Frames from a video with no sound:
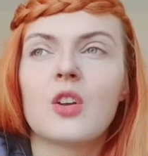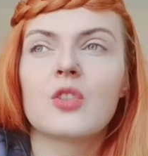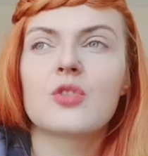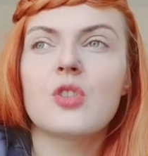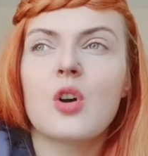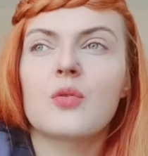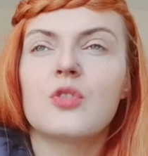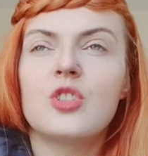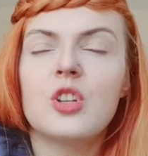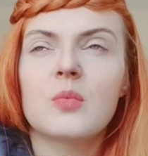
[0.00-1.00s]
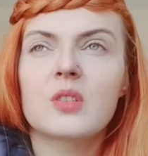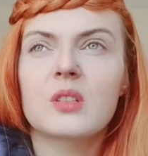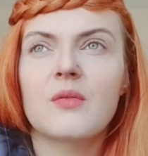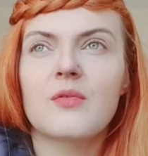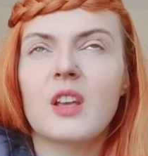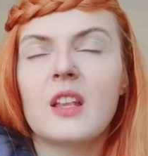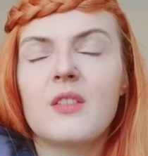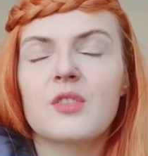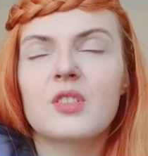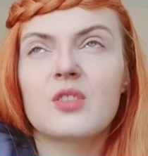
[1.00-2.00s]
So gym is something, and
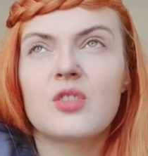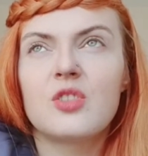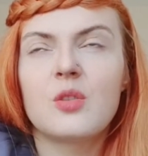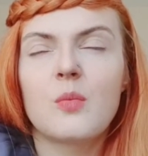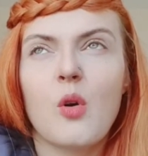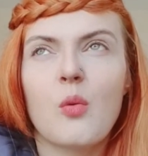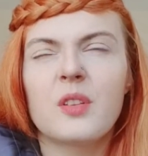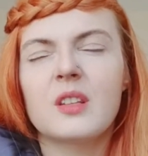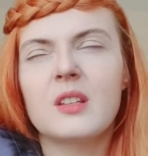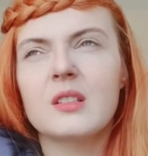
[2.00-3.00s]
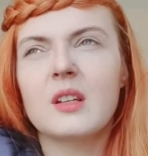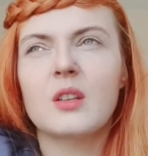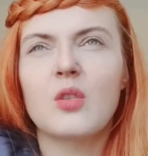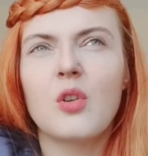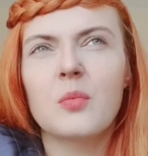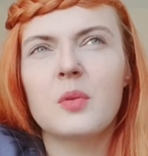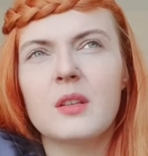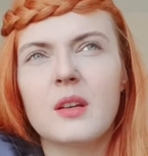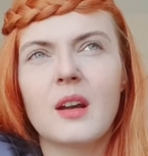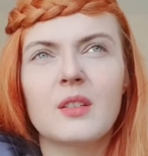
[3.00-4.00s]
ever since gym opened and I started going, but then
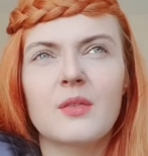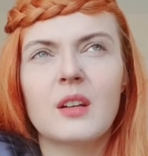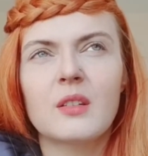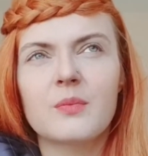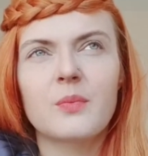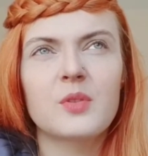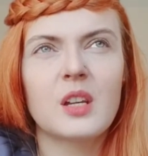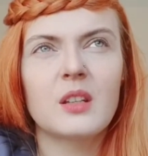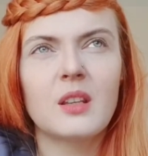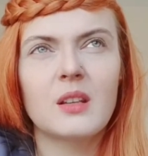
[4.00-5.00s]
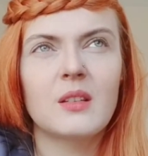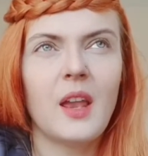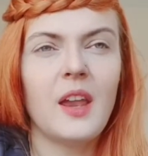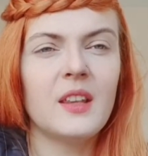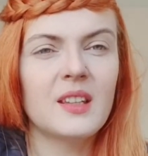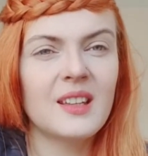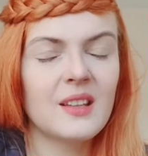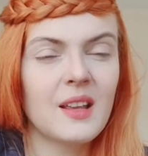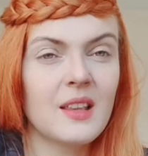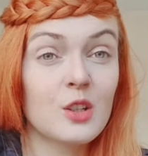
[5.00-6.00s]
I kind of like started hating it
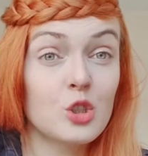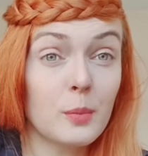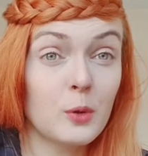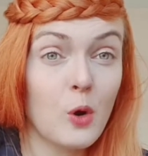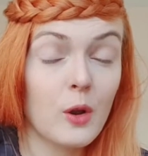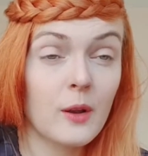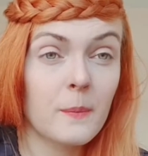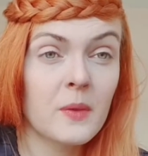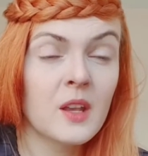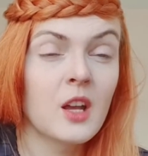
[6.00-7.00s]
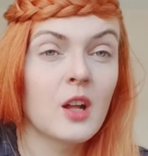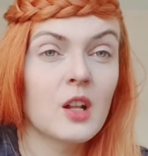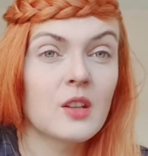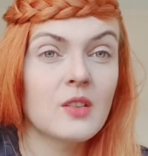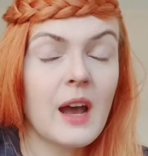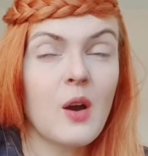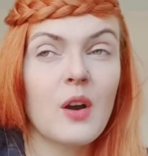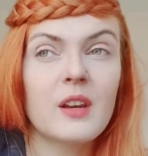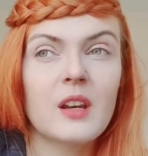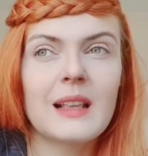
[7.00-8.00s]
and I stopped going. Now
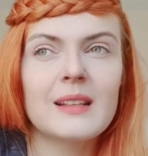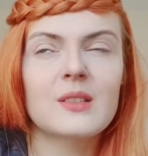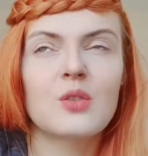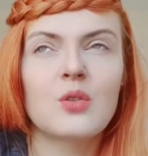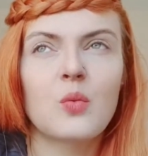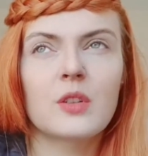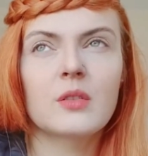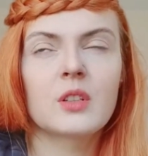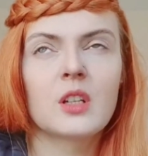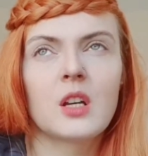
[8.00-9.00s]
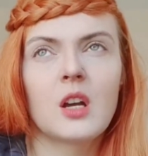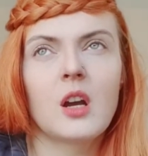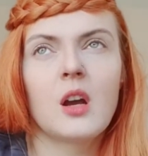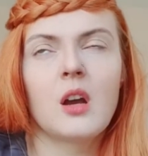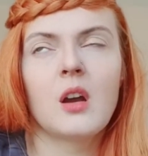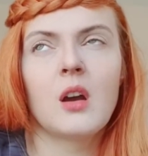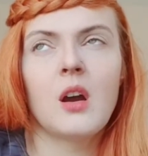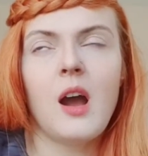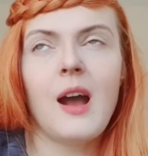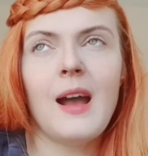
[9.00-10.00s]
I realized, you know what,
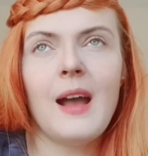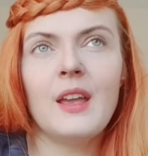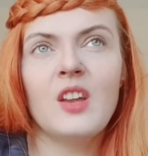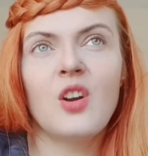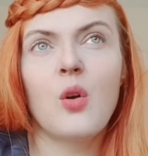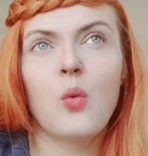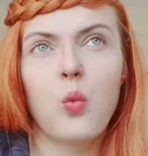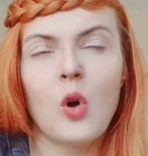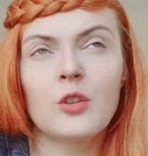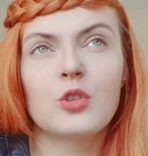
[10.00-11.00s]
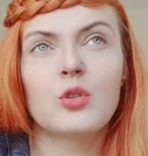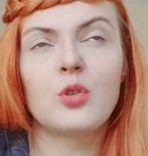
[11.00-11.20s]
I want to